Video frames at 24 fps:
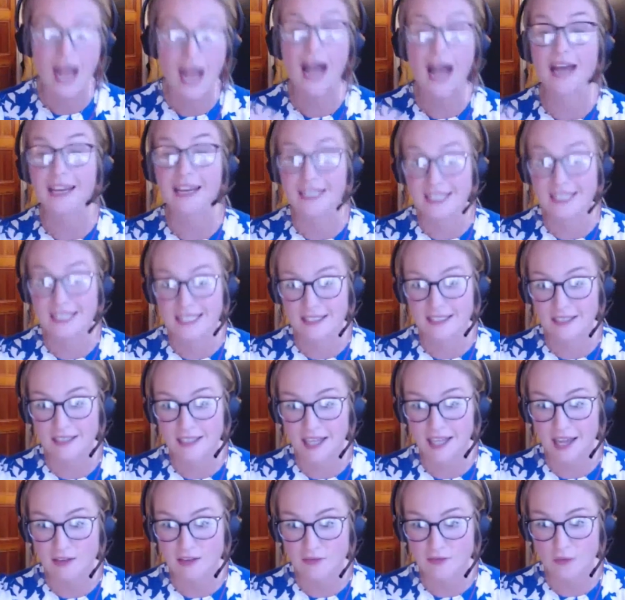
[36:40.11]
And it still
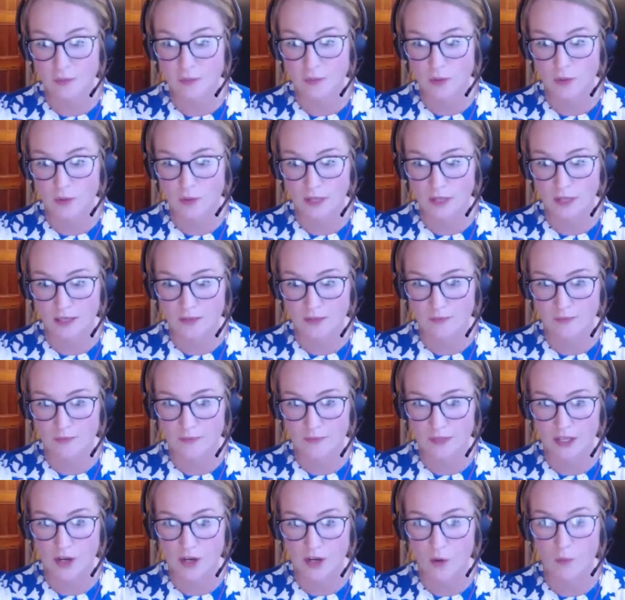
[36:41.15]
allows for pooling.
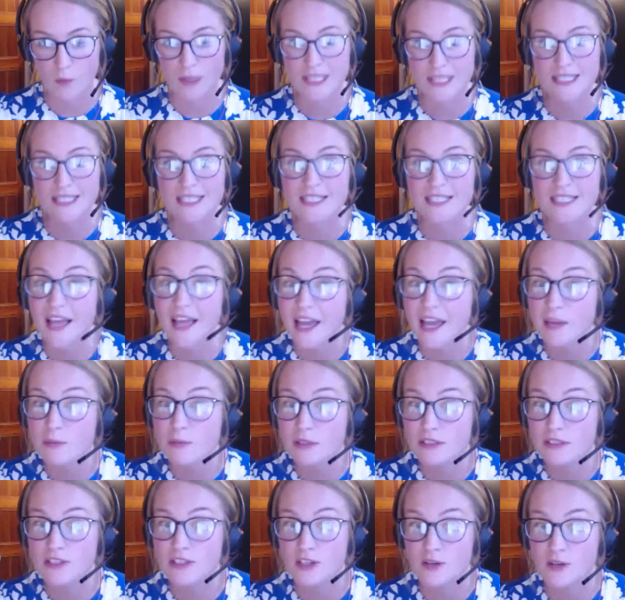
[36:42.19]
We're still
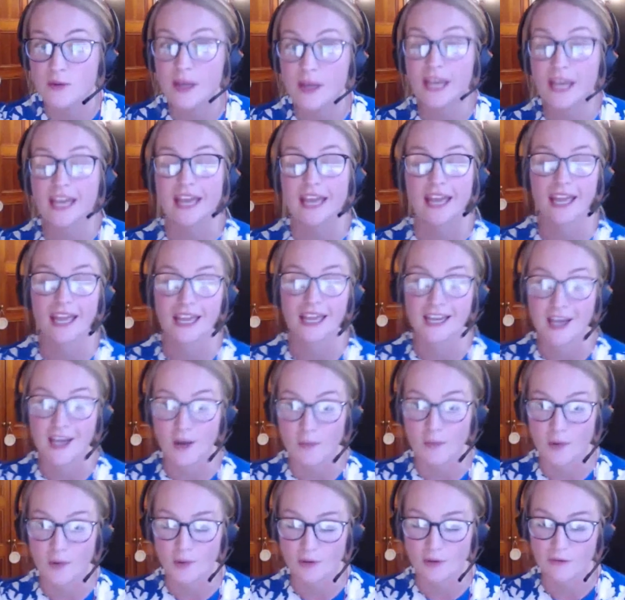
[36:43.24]
able to, in a
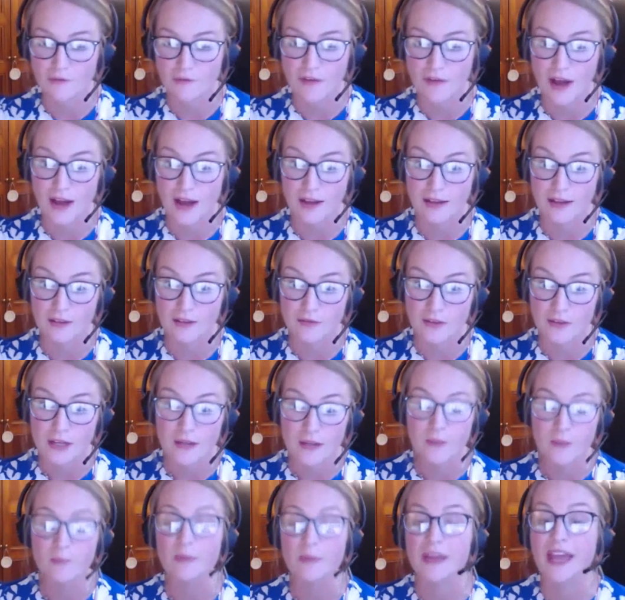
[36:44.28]
pool of 5,
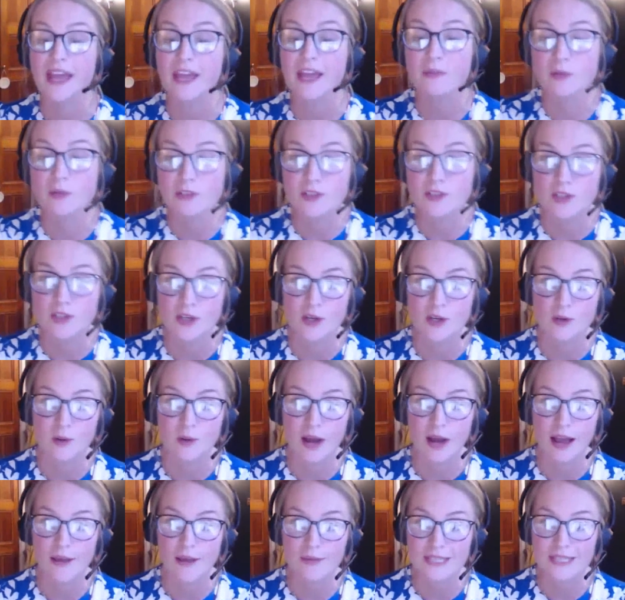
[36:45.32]
be able to
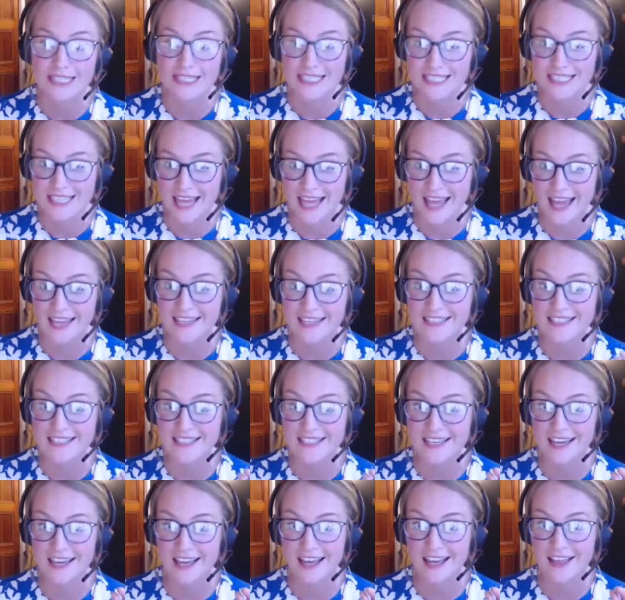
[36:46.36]
detect
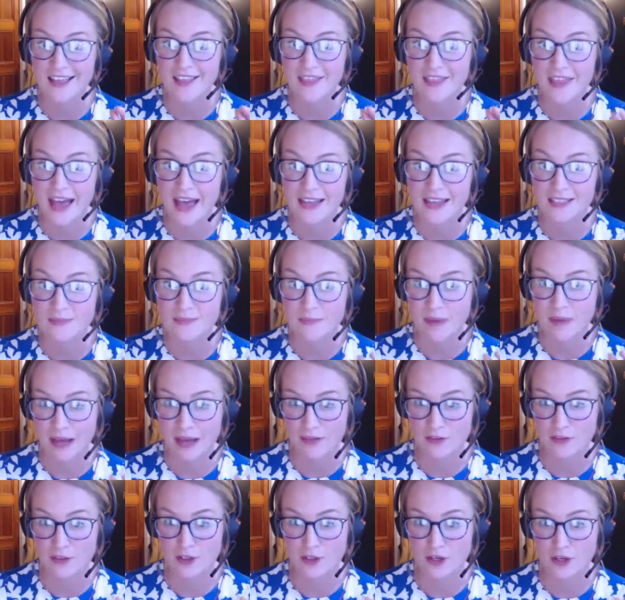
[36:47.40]
that
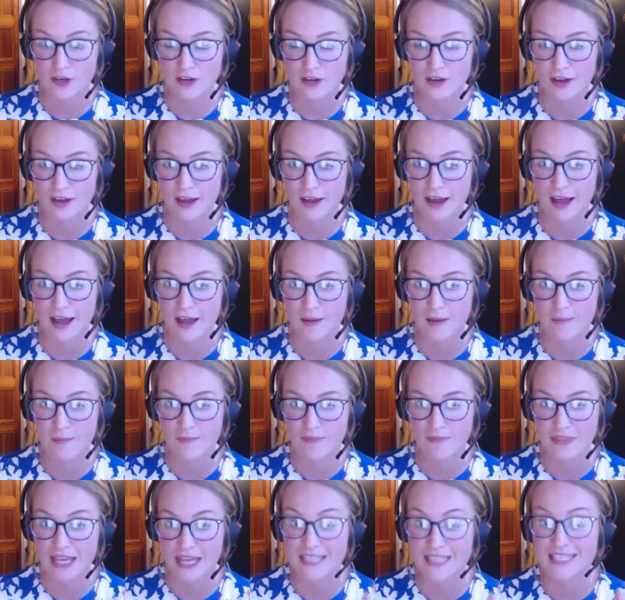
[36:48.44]
pathogen
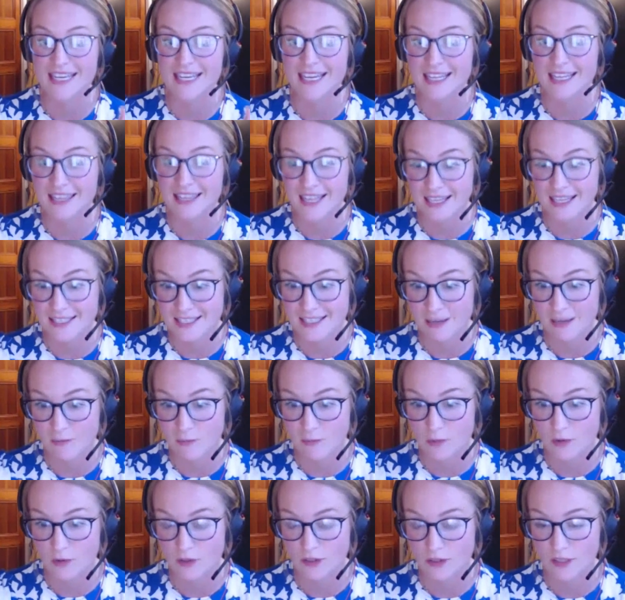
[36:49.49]
that's in that
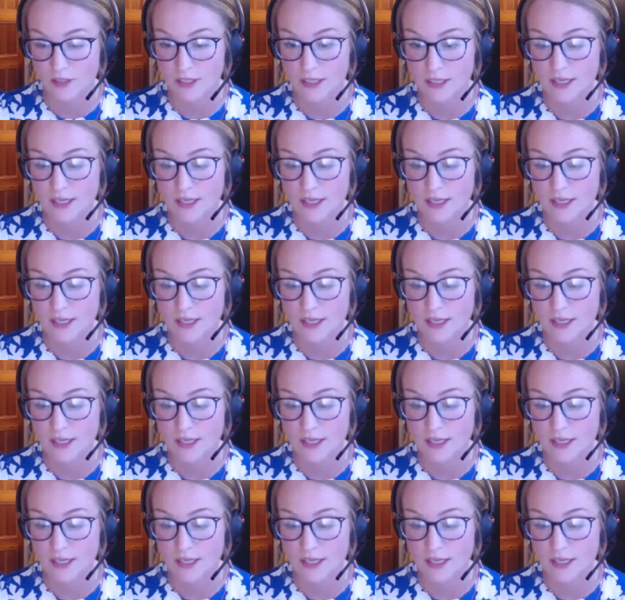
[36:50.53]
sample.